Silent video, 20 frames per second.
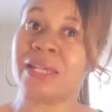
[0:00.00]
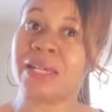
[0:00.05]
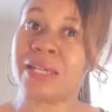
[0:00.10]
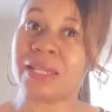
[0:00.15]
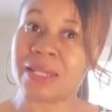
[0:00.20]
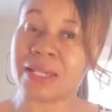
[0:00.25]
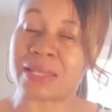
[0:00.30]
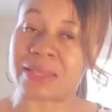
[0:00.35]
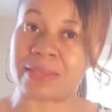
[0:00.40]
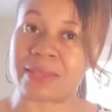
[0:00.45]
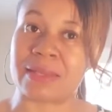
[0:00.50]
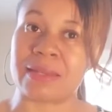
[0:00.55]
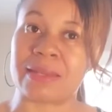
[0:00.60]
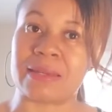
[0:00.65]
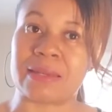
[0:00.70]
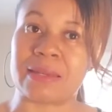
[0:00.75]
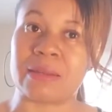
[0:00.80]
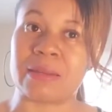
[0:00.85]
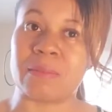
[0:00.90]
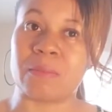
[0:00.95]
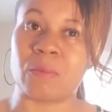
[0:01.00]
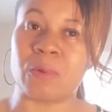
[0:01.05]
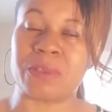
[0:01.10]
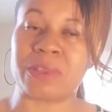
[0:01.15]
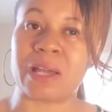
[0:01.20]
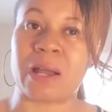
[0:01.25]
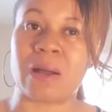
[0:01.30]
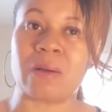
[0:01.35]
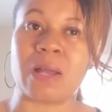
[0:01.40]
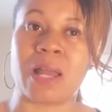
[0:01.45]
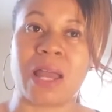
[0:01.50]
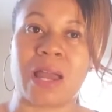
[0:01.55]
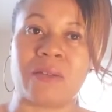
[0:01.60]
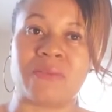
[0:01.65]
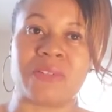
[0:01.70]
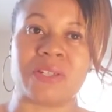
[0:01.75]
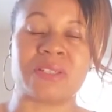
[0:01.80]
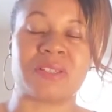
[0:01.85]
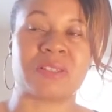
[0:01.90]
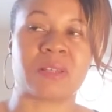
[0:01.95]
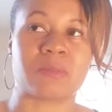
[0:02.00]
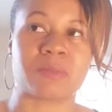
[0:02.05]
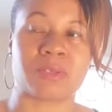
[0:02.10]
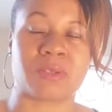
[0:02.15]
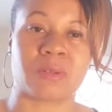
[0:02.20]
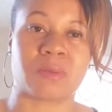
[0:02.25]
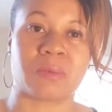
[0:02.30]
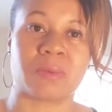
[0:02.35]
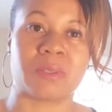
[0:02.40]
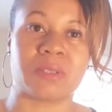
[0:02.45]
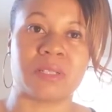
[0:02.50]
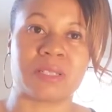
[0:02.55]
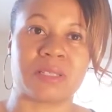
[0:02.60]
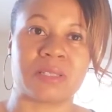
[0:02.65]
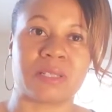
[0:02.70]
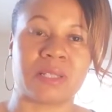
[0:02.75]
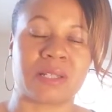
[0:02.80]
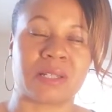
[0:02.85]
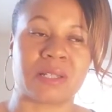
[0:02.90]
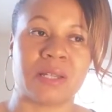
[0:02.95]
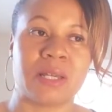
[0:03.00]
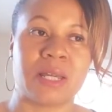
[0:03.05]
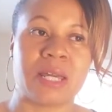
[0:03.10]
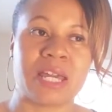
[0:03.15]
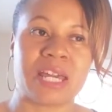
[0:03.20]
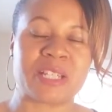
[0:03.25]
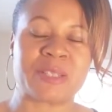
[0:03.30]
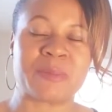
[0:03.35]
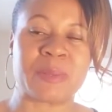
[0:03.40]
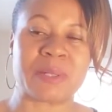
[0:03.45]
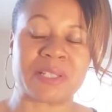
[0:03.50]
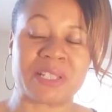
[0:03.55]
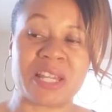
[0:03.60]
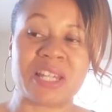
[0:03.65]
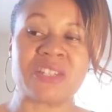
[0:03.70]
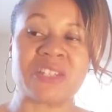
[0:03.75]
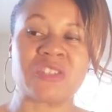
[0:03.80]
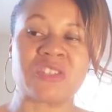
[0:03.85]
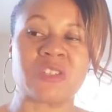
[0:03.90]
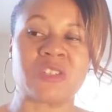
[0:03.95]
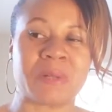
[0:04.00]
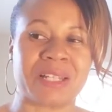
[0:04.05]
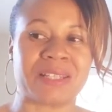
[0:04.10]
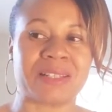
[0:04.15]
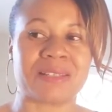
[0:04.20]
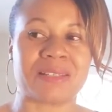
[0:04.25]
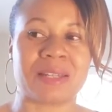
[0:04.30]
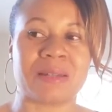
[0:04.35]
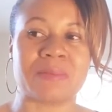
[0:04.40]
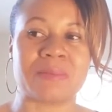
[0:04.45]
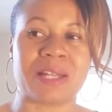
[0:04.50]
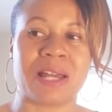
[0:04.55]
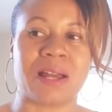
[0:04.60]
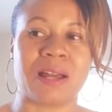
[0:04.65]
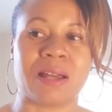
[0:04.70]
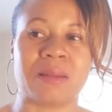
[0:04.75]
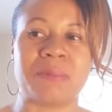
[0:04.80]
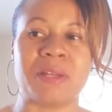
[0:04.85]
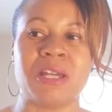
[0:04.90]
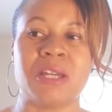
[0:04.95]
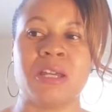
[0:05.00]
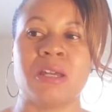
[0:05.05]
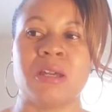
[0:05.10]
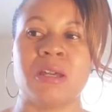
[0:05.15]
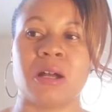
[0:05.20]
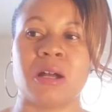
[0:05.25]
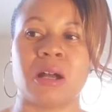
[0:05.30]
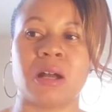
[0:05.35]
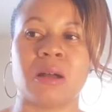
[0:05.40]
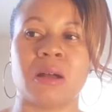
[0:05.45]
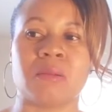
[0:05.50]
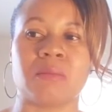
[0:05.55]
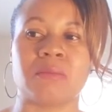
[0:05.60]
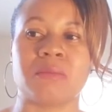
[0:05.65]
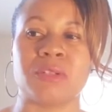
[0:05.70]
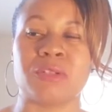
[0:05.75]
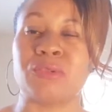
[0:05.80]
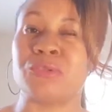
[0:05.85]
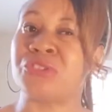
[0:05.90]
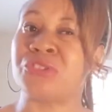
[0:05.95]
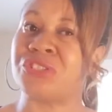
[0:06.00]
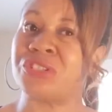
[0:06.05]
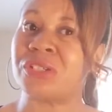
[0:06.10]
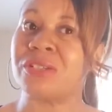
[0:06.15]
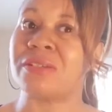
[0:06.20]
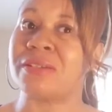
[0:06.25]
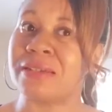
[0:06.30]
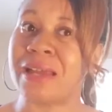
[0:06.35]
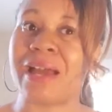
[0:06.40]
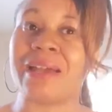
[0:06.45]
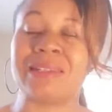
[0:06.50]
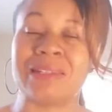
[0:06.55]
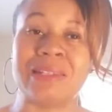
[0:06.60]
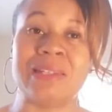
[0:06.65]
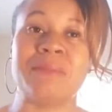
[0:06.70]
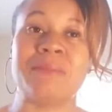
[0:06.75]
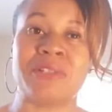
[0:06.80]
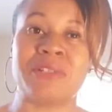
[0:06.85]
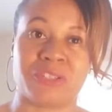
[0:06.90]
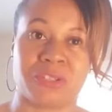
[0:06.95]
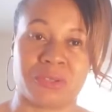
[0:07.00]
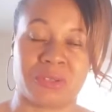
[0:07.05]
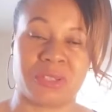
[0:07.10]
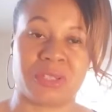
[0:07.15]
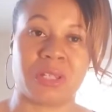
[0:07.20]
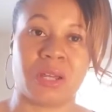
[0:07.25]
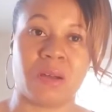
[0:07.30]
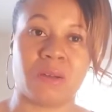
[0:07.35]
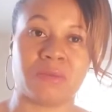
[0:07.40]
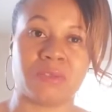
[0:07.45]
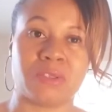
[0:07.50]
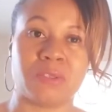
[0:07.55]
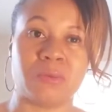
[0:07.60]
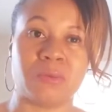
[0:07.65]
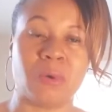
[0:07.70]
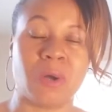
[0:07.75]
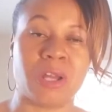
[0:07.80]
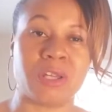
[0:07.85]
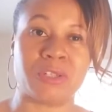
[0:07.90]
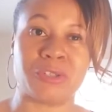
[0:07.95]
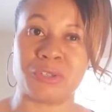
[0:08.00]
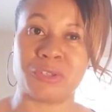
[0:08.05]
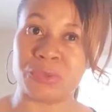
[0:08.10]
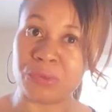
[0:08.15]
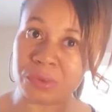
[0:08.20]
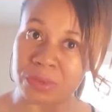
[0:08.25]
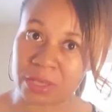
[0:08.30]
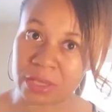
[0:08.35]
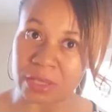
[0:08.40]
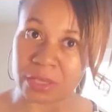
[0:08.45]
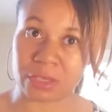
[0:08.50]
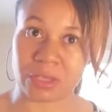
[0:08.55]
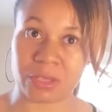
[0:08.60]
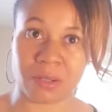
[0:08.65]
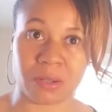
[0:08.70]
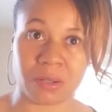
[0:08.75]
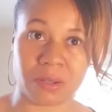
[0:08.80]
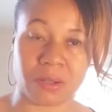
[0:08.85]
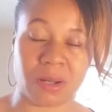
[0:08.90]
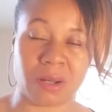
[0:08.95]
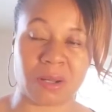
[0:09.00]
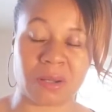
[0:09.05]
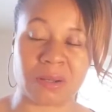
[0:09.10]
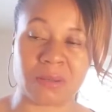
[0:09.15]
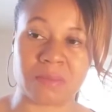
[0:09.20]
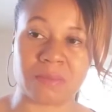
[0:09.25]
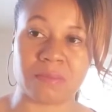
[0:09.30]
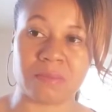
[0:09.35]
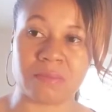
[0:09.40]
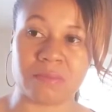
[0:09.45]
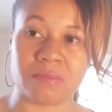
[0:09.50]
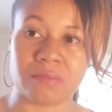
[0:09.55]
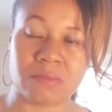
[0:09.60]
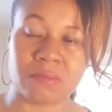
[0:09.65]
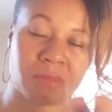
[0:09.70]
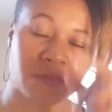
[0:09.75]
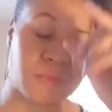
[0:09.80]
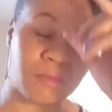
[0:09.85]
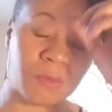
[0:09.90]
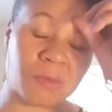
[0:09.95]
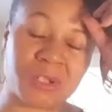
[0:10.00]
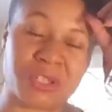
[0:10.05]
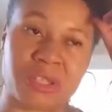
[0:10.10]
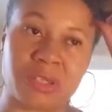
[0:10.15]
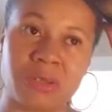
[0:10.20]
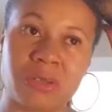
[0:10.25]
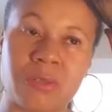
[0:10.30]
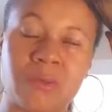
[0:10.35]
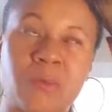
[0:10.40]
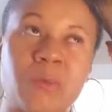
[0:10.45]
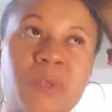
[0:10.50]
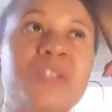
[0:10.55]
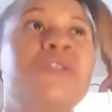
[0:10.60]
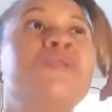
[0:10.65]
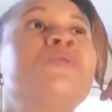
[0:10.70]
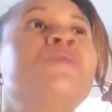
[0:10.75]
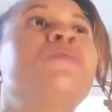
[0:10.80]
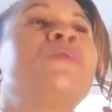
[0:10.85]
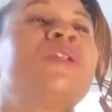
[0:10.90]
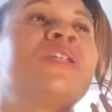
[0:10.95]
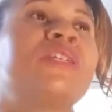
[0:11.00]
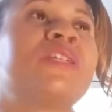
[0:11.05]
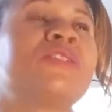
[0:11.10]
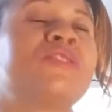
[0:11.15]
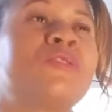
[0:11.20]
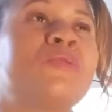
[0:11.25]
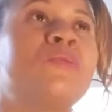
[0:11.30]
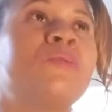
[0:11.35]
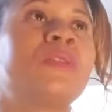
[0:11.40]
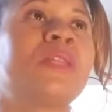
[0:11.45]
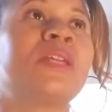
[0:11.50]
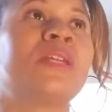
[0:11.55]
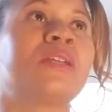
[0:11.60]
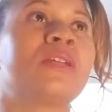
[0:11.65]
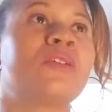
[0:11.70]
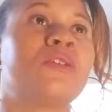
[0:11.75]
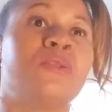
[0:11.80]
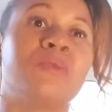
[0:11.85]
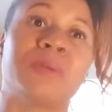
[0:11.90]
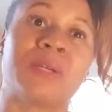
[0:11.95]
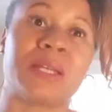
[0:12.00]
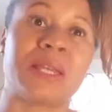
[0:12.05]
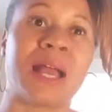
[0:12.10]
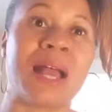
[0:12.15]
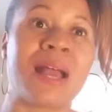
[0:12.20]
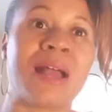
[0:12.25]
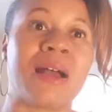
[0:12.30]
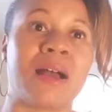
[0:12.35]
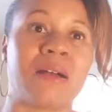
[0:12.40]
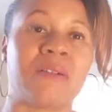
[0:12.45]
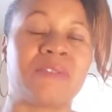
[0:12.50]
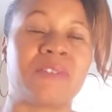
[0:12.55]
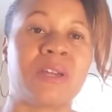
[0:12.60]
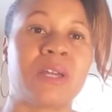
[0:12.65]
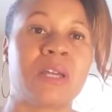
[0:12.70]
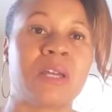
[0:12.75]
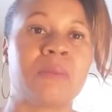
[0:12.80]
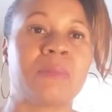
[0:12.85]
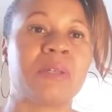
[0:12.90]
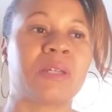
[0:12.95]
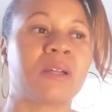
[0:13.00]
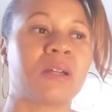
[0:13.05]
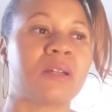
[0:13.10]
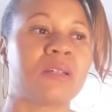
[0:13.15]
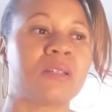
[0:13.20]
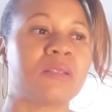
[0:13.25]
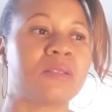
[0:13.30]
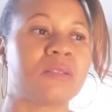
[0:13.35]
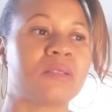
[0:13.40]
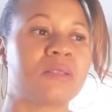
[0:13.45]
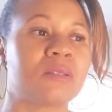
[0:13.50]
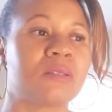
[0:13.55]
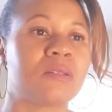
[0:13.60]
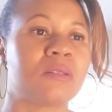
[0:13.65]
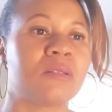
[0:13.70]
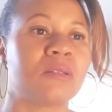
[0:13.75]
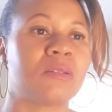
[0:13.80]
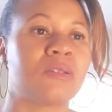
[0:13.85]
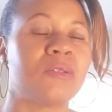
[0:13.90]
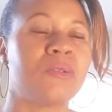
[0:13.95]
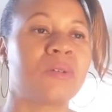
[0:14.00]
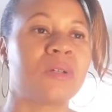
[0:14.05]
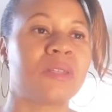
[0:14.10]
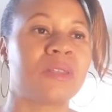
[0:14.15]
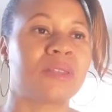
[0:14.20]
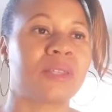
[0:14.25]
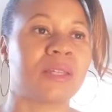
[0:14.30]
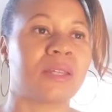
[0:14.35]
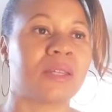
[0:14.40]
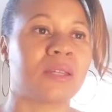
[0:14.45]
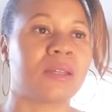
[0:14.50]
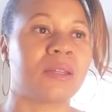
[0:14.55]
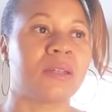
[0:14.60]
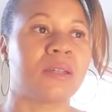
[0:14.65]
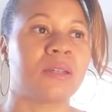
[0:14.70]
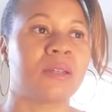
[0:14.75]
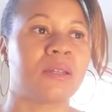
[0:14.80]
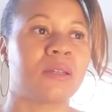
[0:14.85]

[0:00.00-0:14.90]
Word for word: anything without having some sort of realistic expectations, but at the same time, um, you should not limit yourself to what you think your um what what you what it is you think you can have because you could think